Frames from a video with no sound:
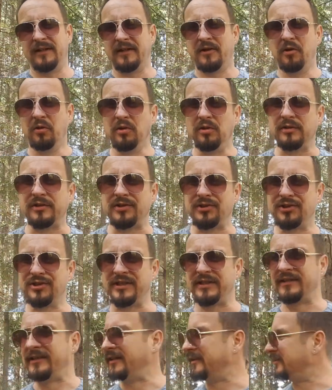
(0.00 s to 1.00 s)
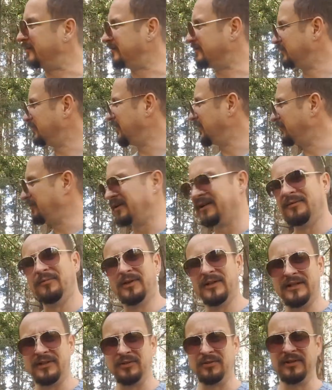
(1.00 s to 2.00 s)
like, holy shit, like, do I really
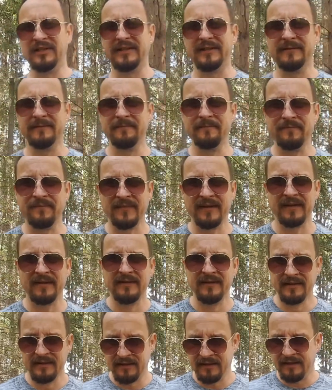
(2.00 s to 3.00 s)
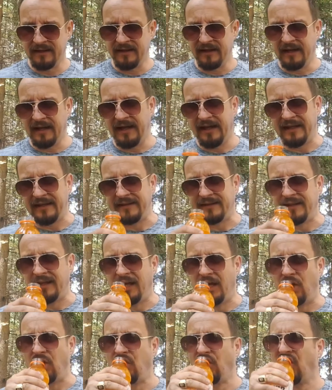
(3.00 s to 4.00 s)
want to do this? And
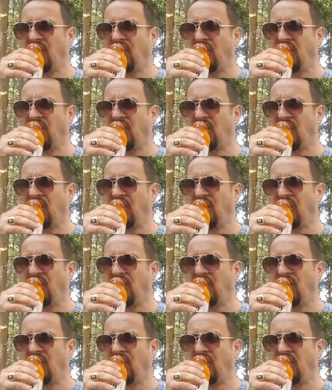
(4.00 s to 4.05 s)
uh,